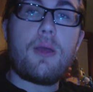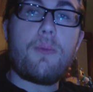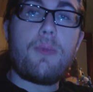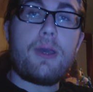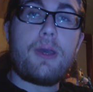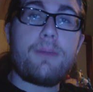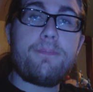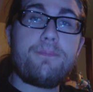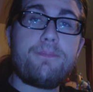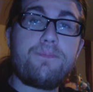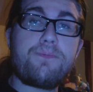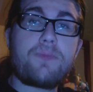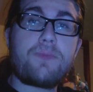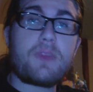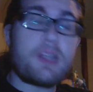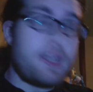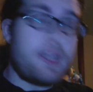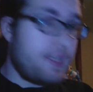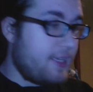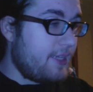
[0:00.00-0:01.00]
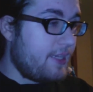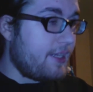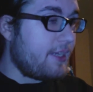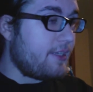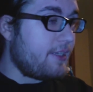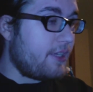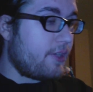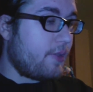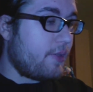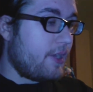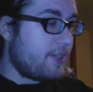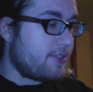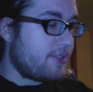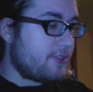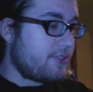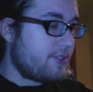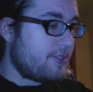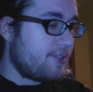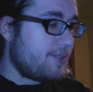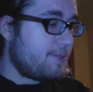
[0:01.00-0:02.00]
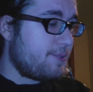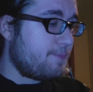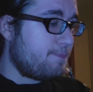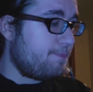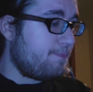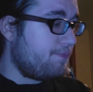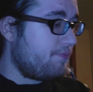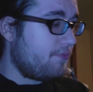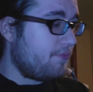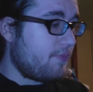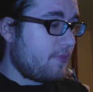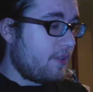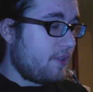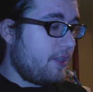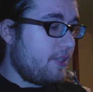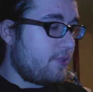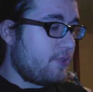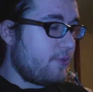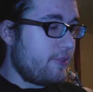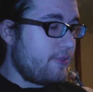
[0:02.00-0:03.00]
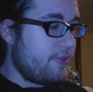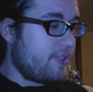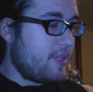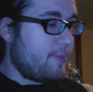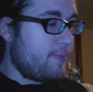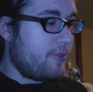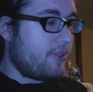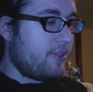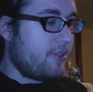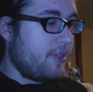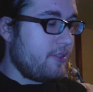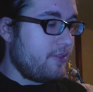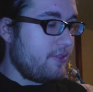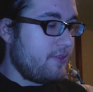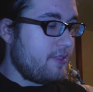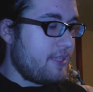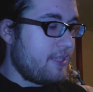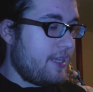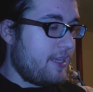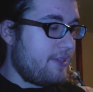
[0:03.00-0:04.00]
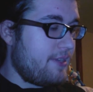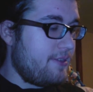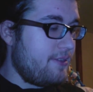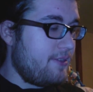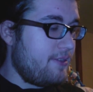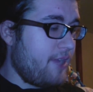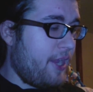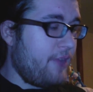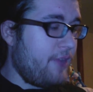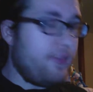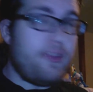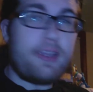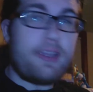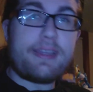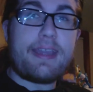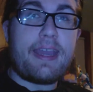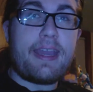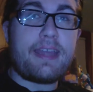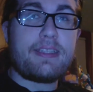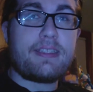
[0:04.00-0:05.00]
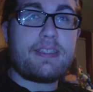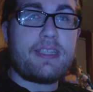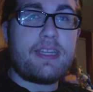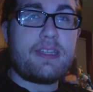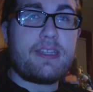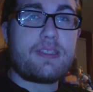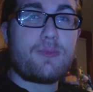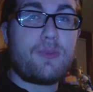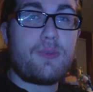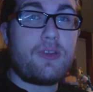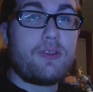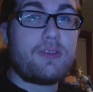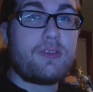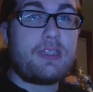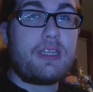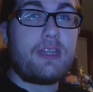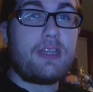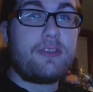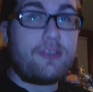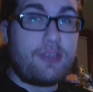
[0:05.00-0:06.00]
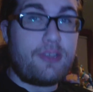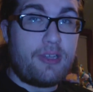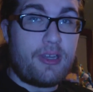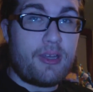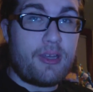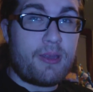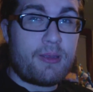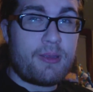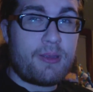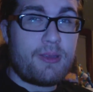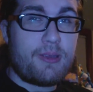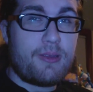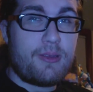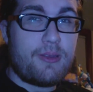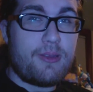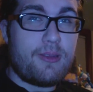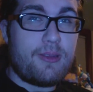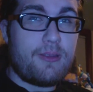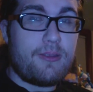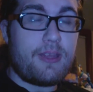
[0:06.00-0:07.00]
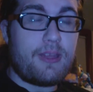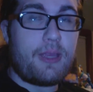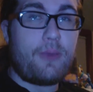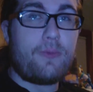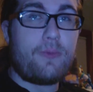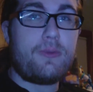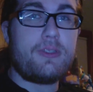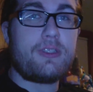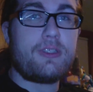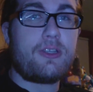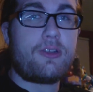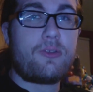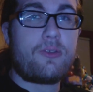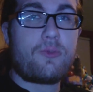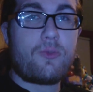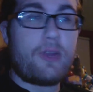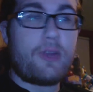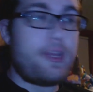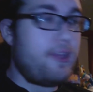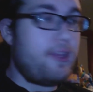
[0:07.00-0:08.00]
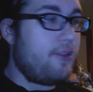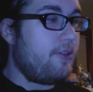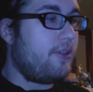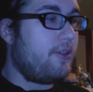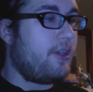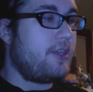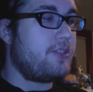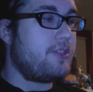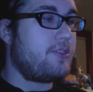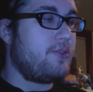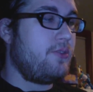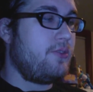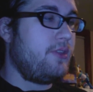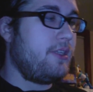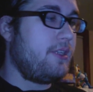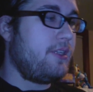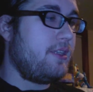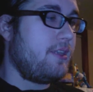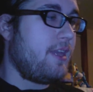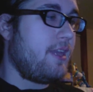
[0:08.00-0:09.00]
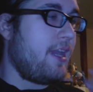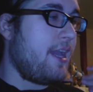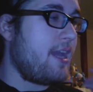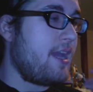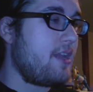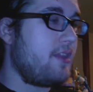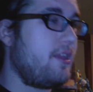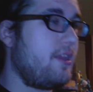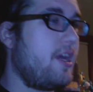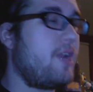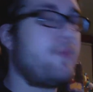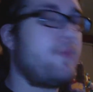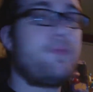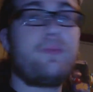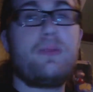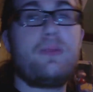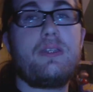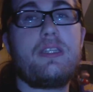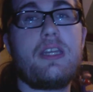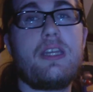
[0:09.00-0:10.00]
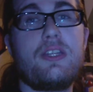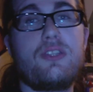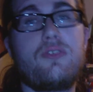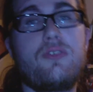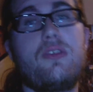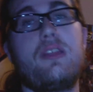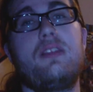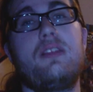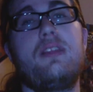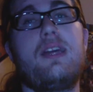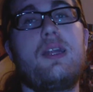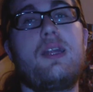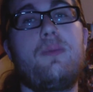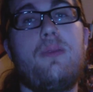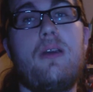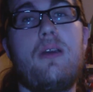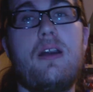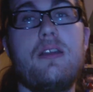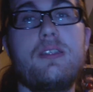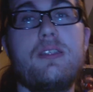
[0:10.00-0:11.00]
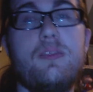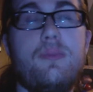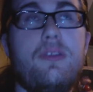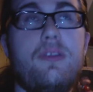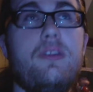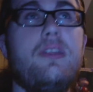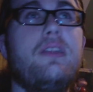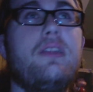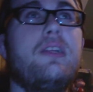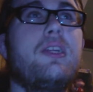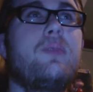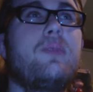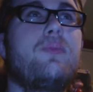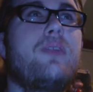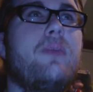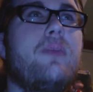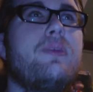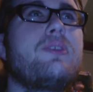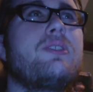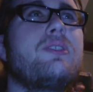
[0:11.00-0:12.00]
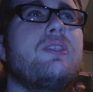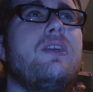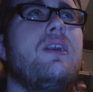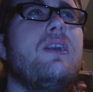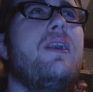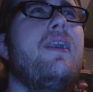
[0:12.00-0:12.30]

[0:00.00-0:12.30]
But, again, I digress. It's one of those type of consoles that I look at and say it was the underdog. It was a great console. It had a lot of potential, a lot of possibility, a lot of premise.